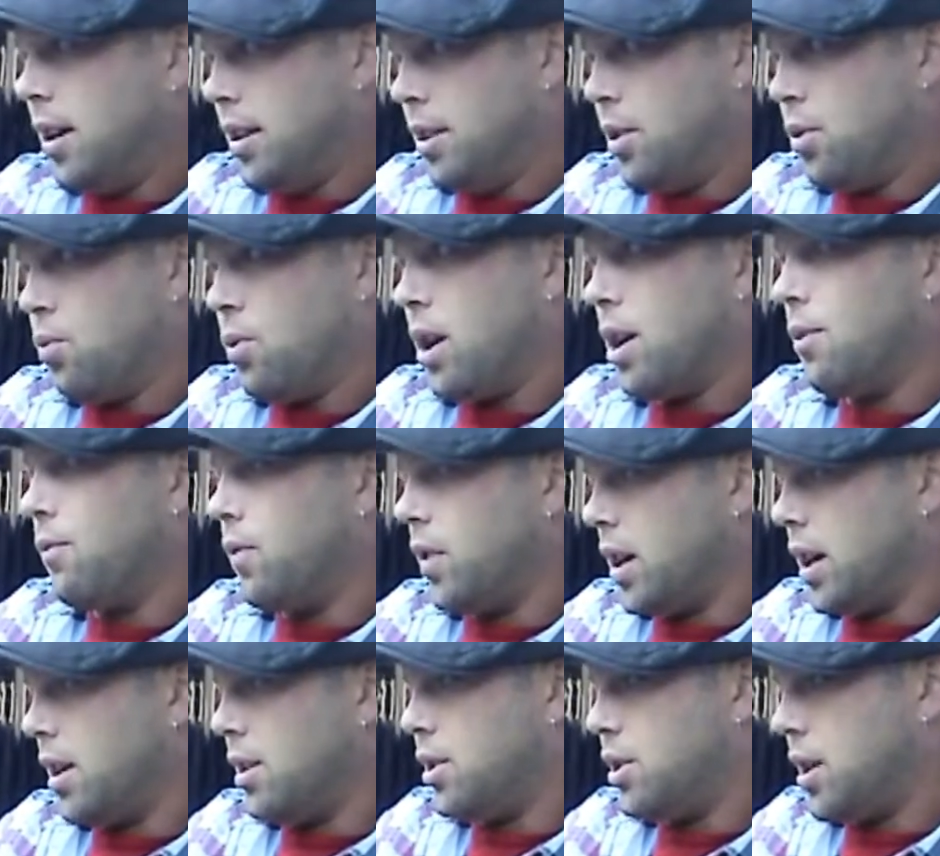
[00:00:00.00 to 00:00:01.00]
the rare
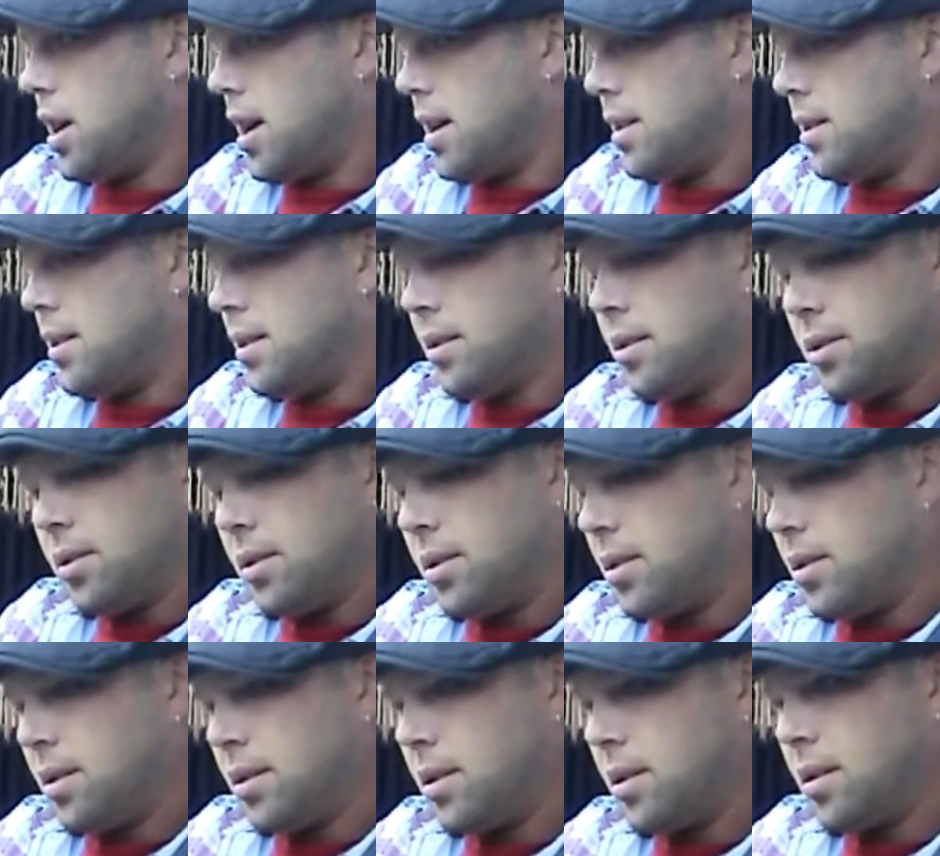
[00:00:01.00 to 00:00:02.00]
VHS. There's
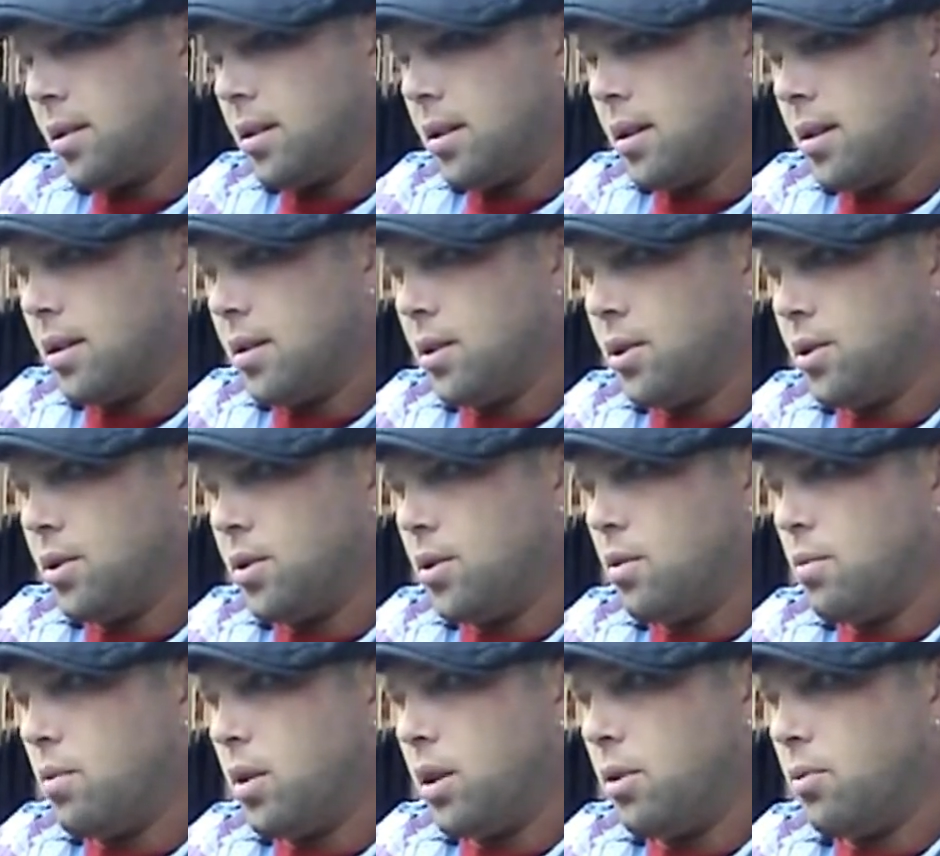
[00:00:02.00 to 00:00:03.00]
just uh, there's
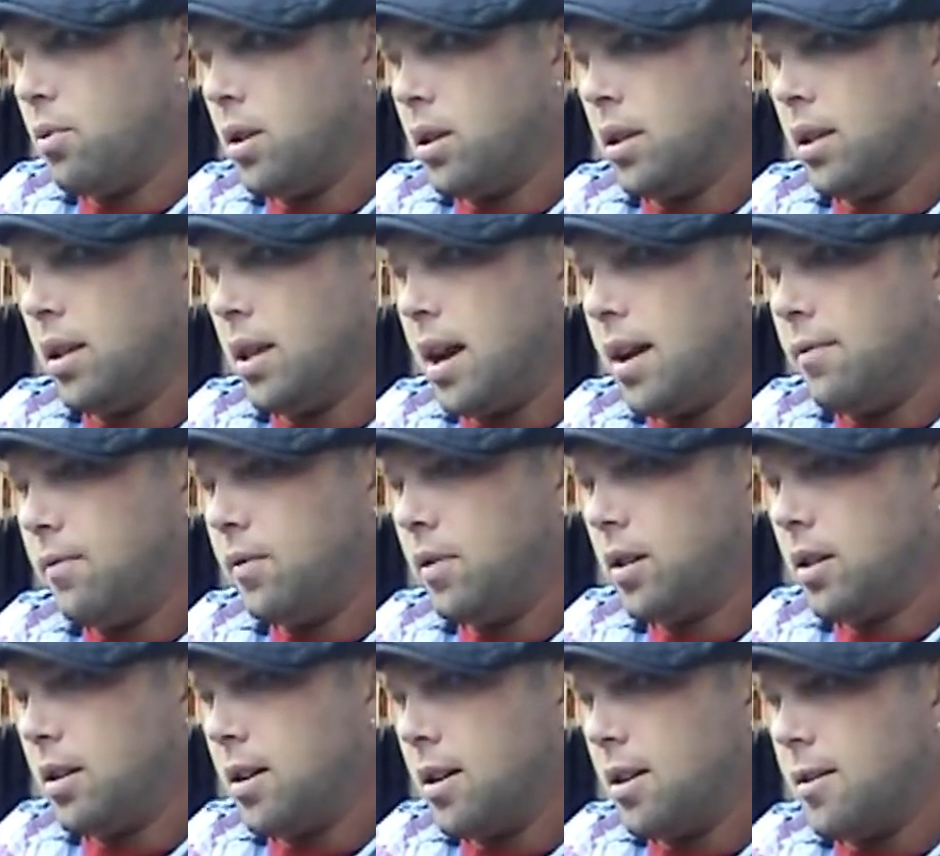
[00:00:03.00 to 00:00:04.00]
nobody really
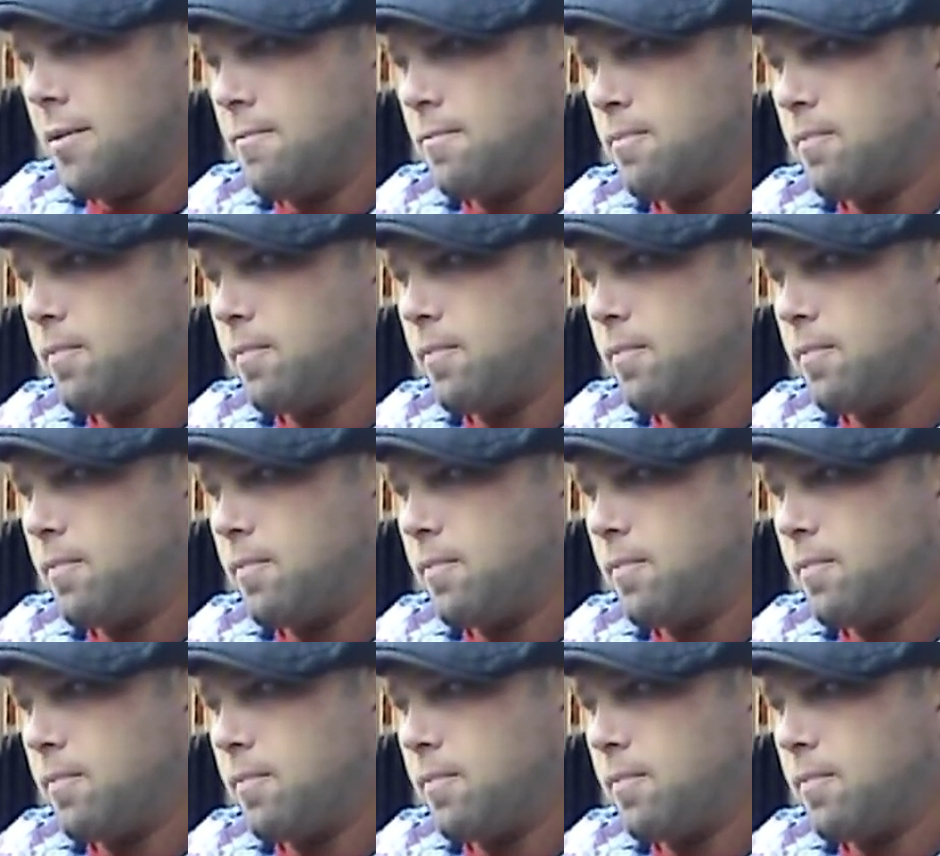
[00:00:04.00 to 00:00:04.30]
left. A uh,